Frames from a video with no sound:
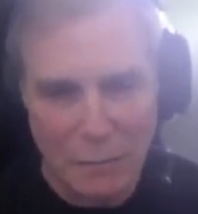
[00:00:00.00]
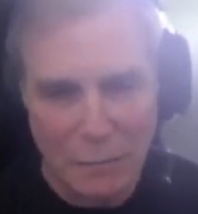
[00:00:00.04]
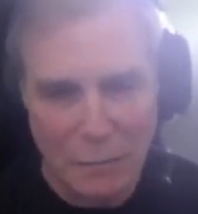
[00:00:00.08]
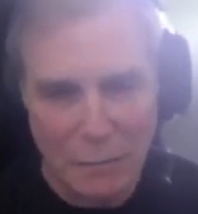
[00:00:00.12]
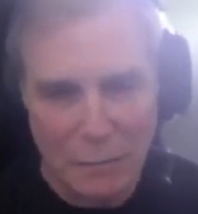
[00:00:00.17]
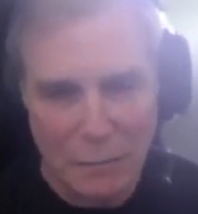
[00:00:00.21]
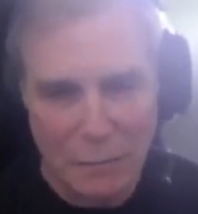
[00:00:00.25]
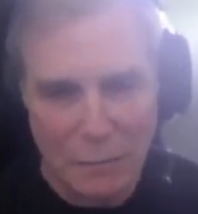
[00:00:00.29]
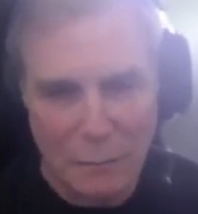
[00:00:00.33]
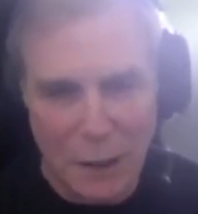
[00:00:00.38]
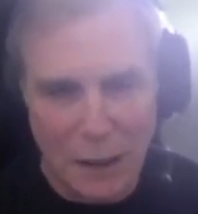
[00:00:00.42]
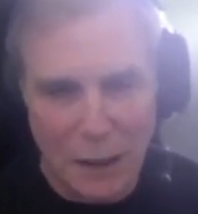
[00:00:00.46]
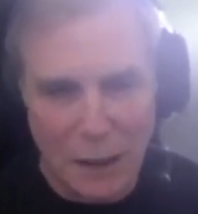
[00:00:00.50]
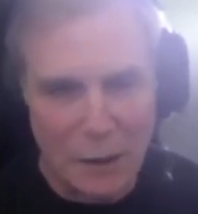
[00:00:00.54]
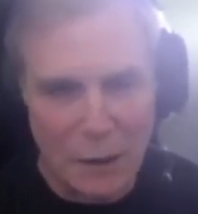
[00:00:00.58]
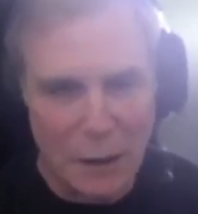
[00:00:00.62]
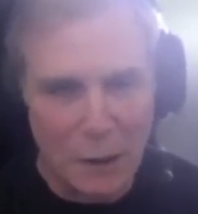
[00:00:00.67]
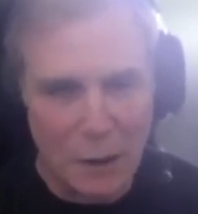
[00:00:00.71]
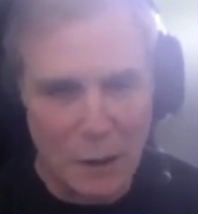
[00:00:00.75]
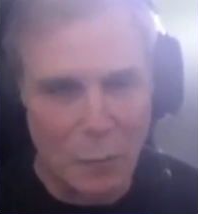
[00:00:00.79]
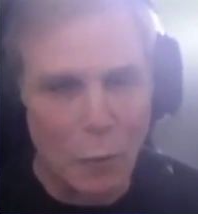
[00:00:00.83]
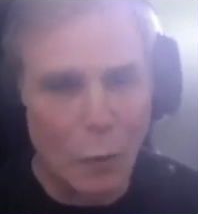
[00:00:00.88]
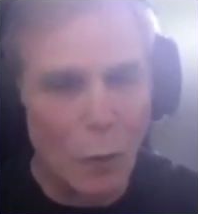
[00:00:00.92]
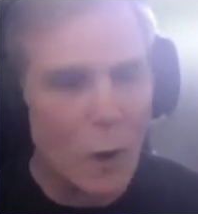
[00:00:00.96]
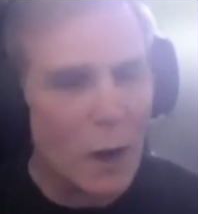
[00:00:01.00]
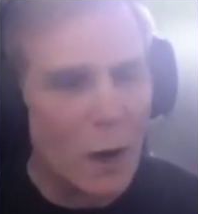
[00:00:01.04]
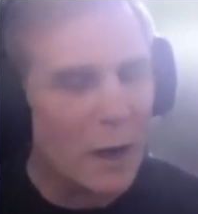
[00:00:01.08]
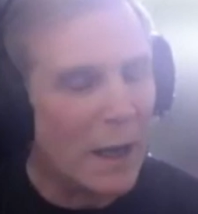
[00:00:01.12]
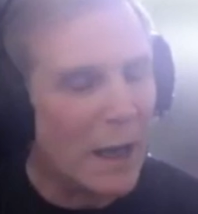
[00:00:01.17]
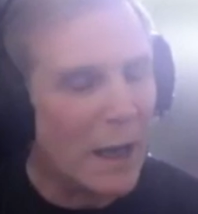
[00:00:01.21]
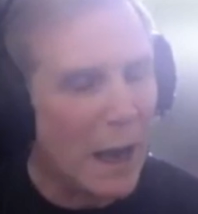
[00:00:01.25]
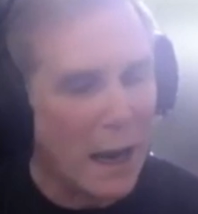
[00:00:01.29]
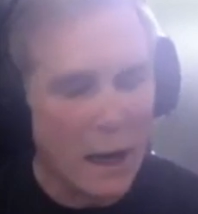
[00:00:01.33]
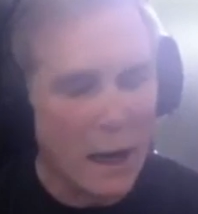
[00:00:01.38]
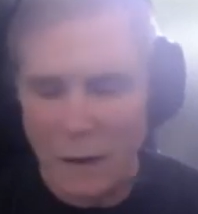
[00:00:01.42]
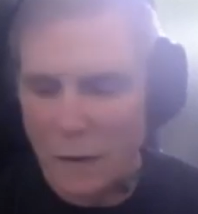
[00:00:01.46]
Wow. They didn't want
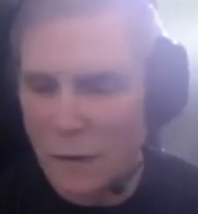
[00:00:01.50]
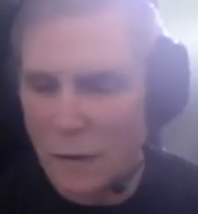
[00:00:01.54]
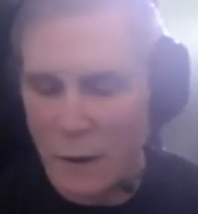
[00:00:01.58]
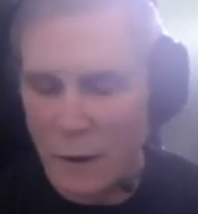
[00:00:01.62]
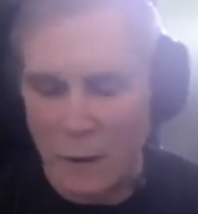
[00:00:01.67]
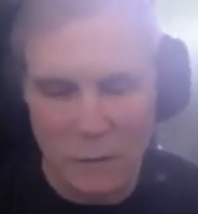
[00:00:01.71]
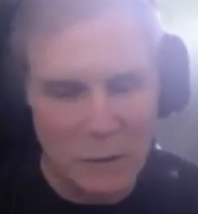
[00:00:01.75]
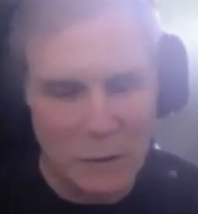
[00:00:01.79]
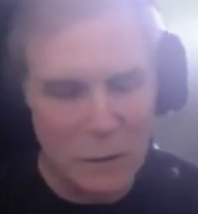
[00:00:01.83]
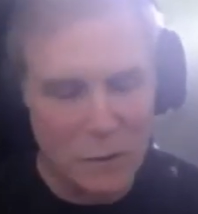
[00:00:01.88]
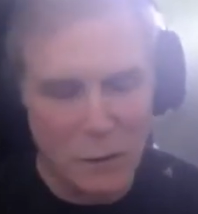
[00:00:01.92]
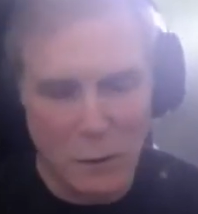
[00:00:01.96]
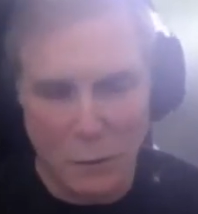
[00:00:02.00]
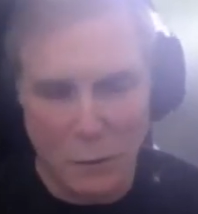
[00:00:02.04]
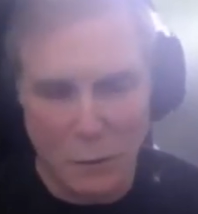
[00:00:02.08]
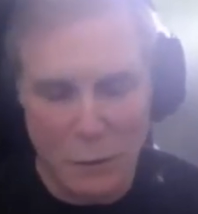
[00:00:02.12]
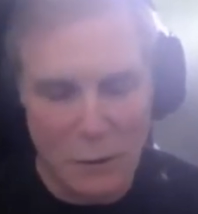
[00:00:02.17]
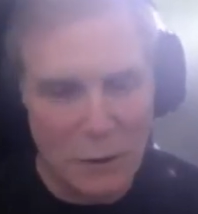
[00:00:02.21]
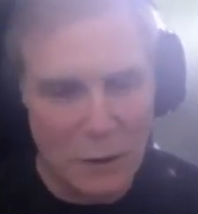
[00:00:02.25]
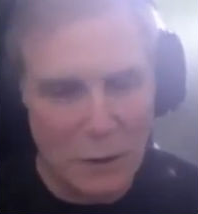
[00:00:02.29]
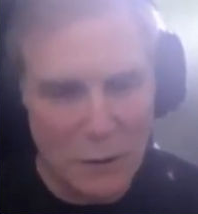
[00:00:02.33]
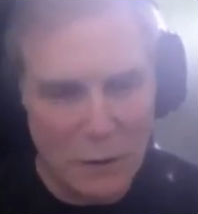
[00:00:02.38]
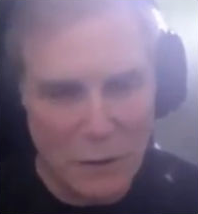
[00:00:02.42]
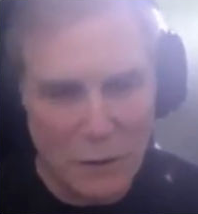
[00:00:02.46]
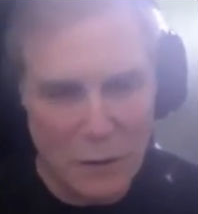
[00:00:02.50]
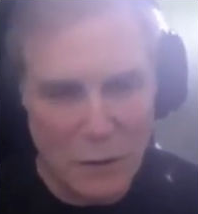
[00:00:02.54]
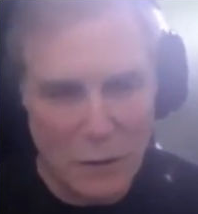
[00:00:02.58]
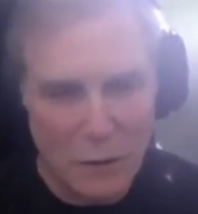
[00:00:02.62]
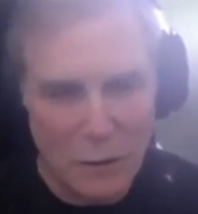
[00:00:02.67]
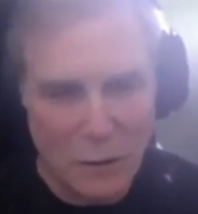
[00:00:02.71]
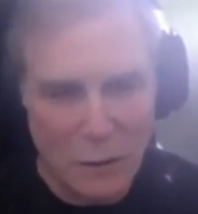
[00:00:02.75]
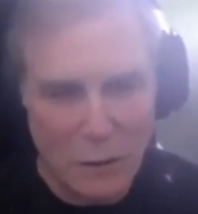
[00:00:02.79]
anything to do with us.